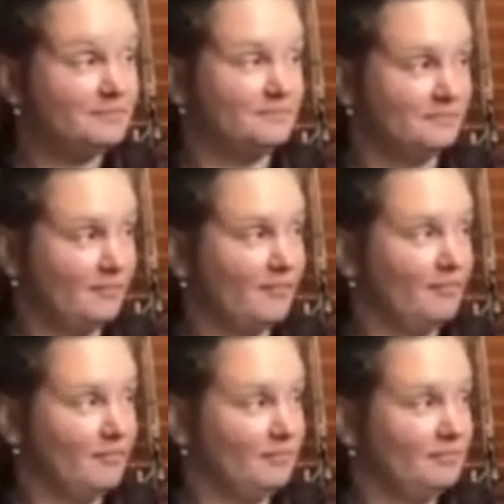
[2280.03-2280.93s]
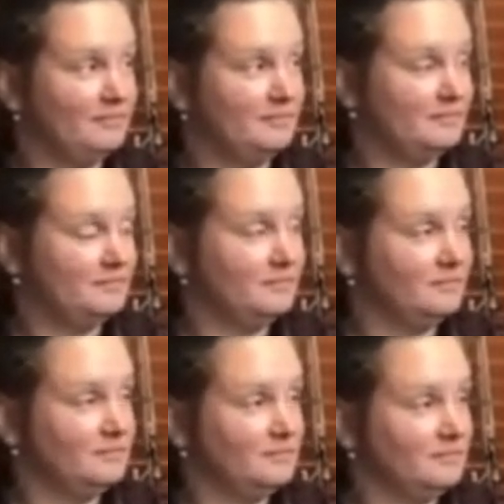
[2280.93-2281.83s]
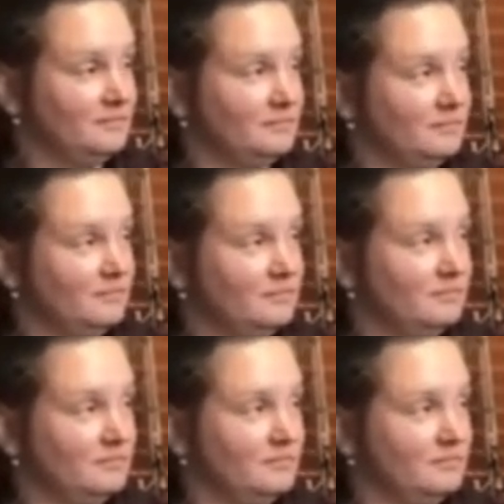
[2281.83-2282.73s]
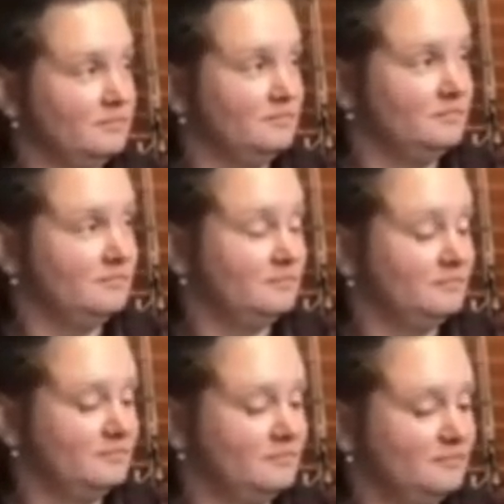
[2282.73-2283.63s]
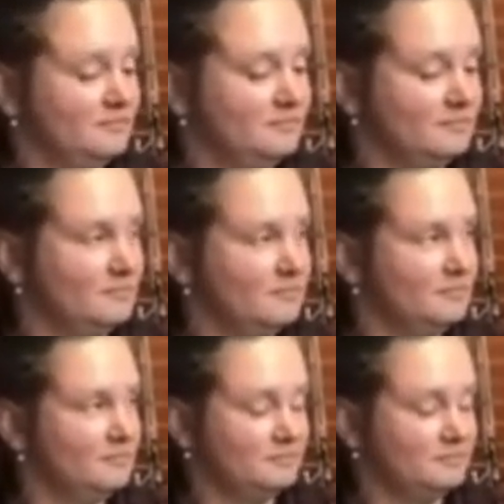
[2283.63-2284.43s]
The person shown says nothing.